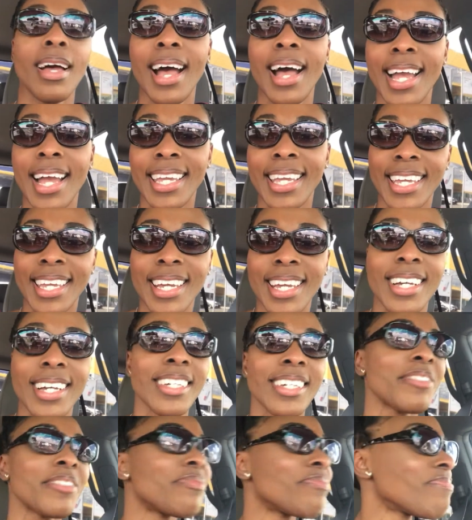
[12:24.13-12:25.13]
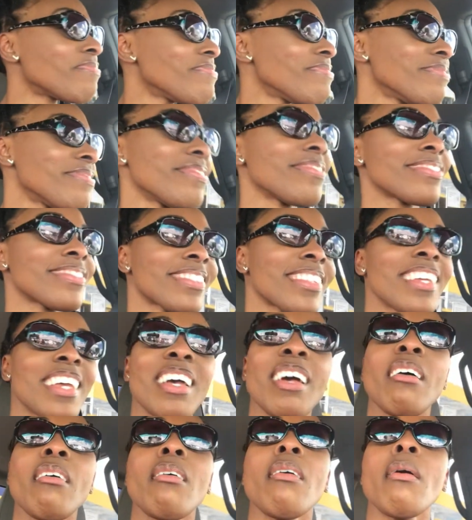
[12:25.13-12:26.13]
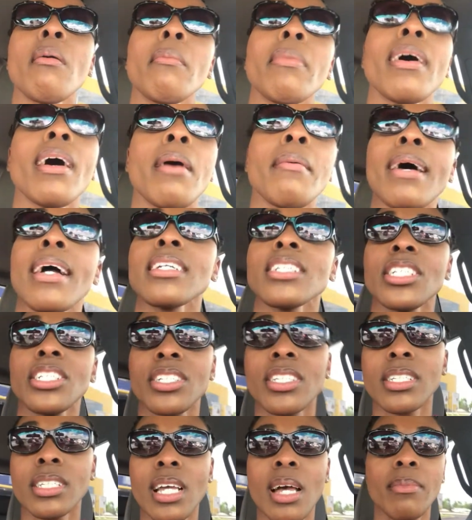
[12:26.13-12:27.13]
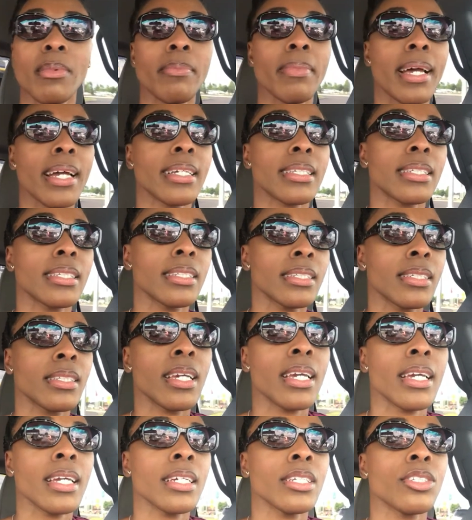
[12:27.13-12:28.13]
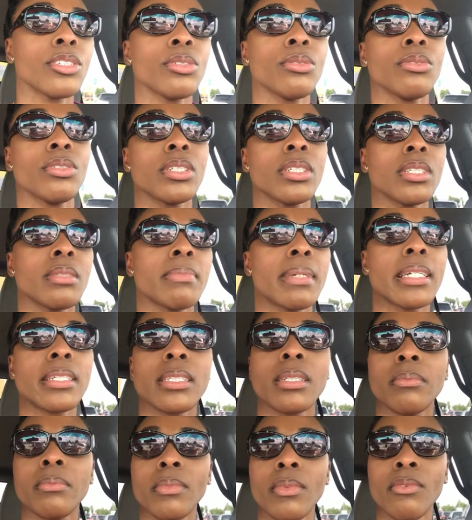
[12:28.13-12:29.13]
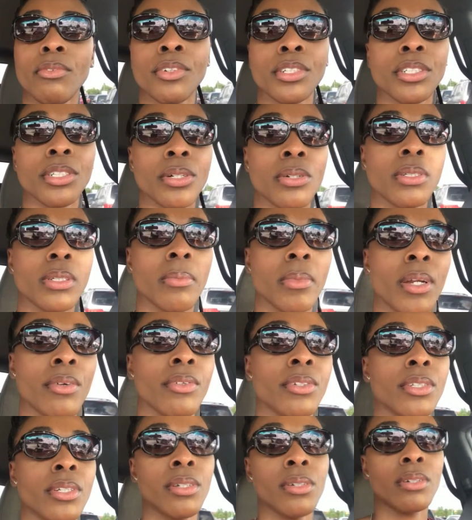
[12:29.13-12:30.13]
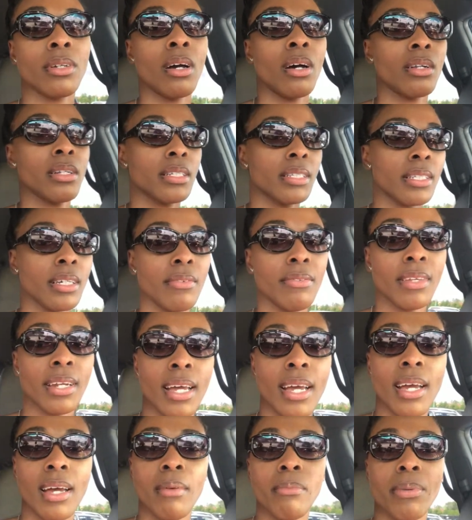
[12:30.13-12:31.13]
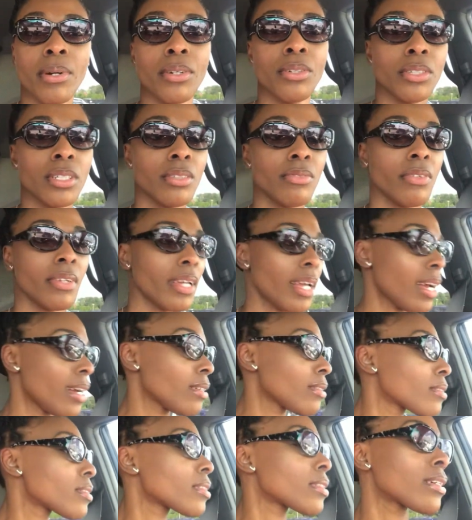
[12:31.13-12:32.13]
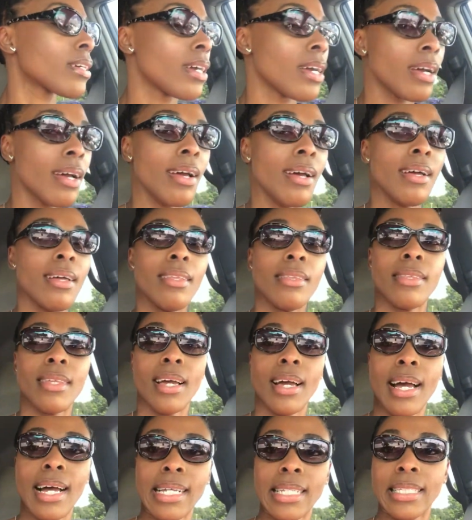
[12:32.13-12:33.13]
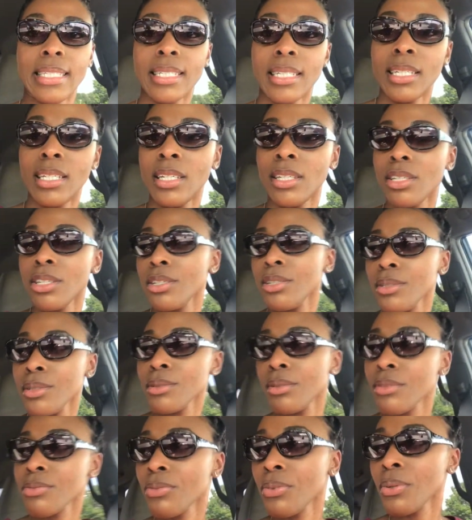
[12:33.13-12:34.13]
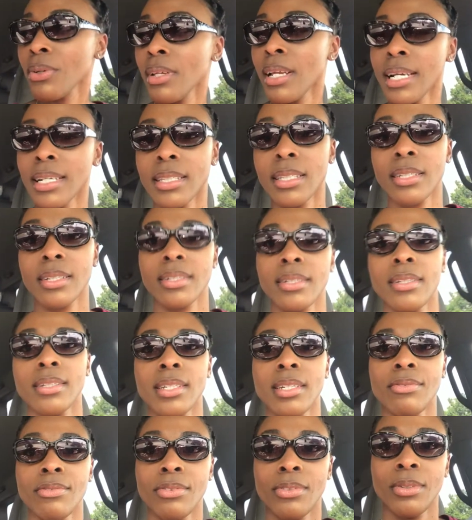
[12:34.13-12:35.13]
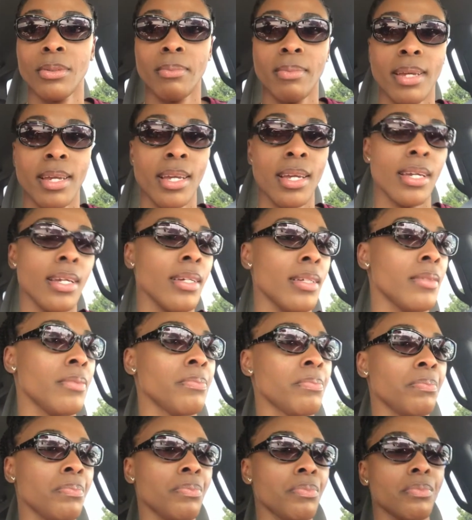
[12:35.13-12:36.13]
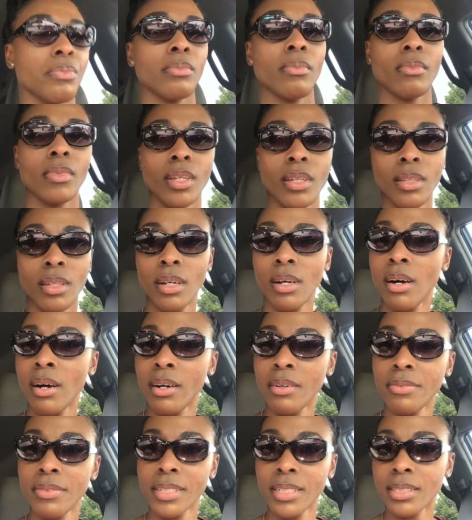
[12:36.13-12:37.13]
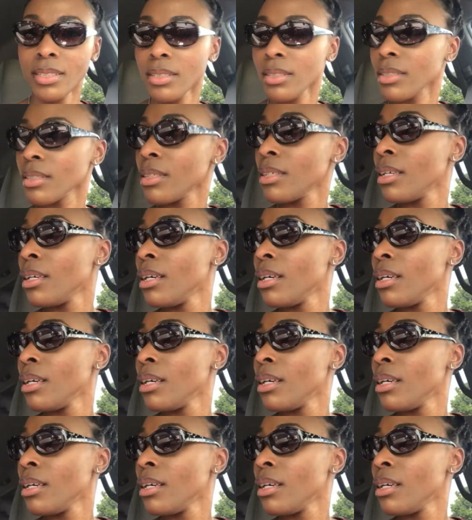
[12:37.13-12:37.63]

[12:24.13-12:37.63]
IKEA. But I'm actually just coming back today to just make some returns. I'm gonna return all the stuff that I had purchased for the house that I didn't use for like the living room and the office.